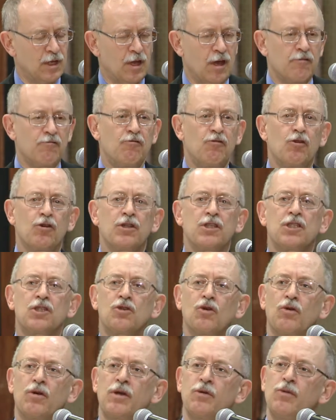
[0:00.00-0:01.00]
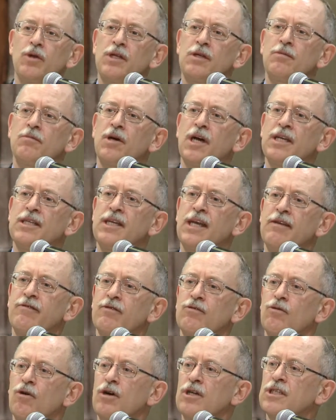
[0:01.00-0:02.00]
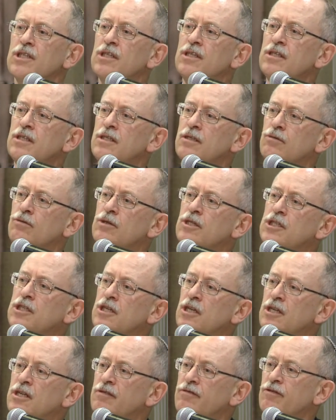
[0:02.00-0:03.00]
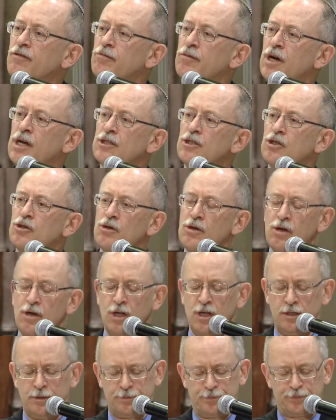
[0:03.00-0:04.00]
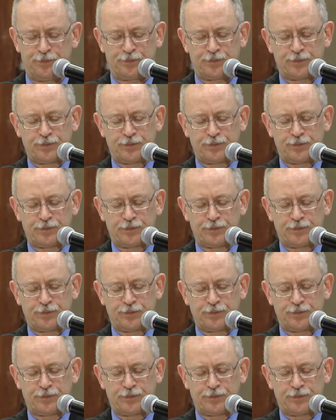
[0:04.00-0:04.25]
A fourth story written by David Roskies, originally from Montreal.